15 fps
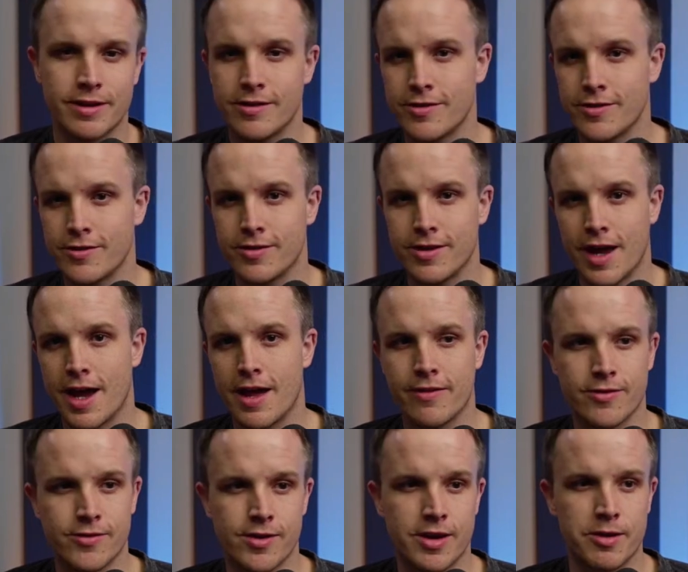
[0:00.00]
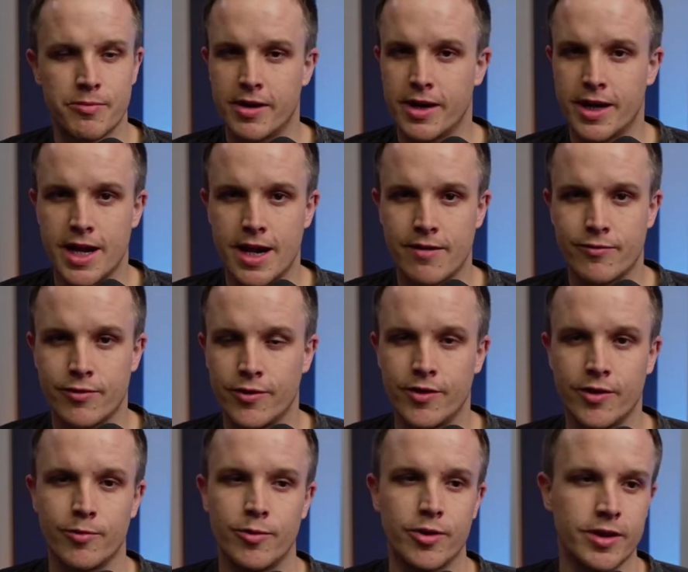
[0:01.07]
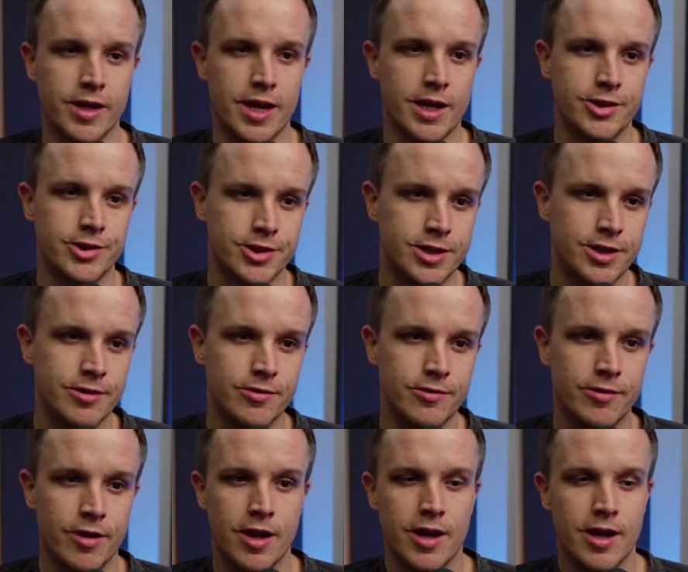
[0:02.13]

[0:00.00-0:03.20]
This is not the setup that I have for Dillbilly HQ.